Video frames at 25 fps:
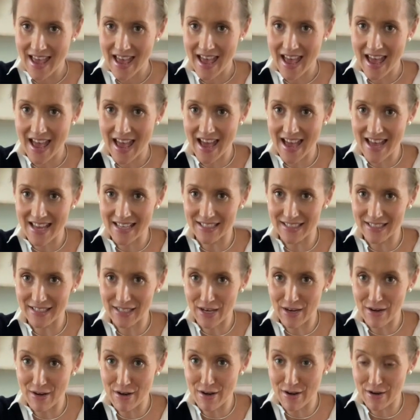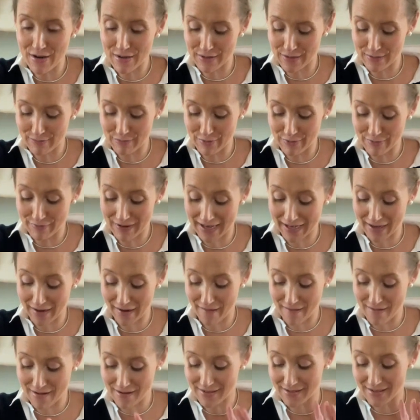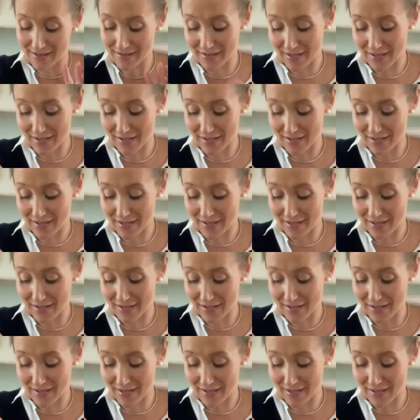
and loads more red currants.